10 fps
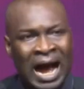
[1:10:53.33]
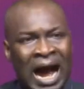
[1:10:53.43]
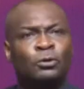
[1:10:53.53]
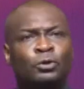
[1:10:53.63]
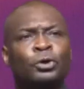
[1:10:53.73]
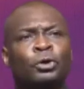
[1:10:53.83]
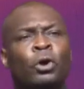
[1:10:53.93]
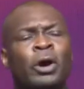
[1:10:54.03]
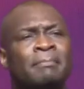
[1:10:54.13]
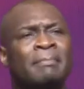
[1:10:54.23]
How do you
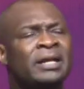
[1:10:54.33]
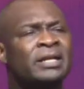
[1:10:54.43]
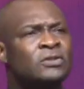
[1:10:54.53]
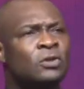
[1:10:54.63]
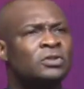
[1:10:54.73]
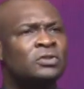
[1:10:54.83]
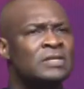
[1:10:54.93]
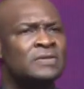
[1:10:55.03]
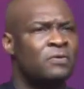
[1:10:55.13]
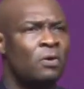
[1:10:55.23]
know a man is not
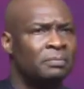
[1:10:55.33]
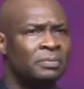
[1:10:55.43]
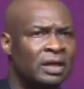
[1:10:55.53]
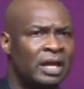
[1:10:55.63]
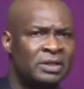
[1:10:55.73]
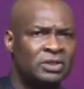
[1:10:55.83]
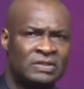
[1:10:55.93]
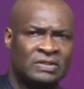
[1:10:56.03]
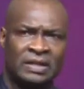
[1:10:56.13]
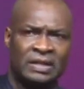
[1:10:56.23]
transformed? Let me
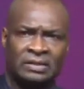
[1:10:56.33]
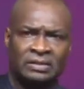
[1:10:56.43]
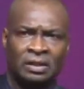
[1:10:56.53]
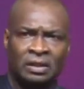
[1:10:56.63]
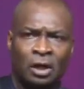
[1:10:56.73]
just say that.